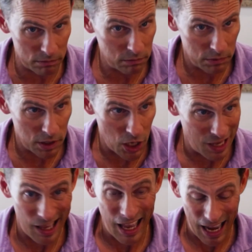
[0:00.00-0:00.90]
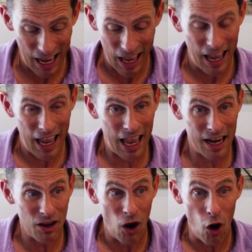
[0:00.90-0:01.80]

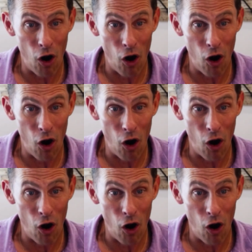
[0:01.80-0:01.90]
and